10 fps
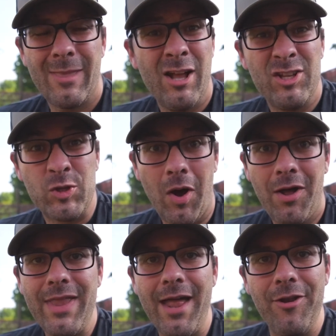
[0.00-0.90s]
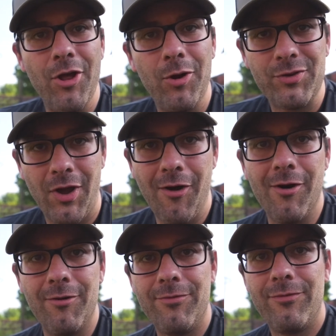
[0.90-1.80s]
So on that note
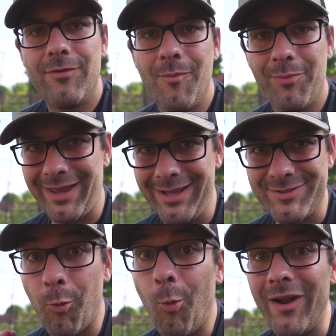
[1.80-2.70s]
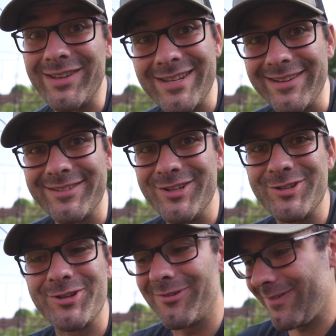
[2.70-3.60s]
of plants wanting to
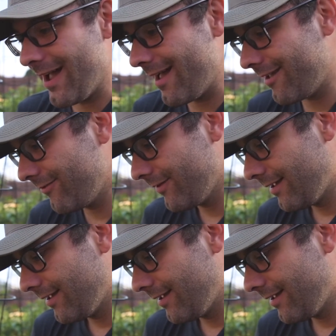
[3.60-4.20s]
survive,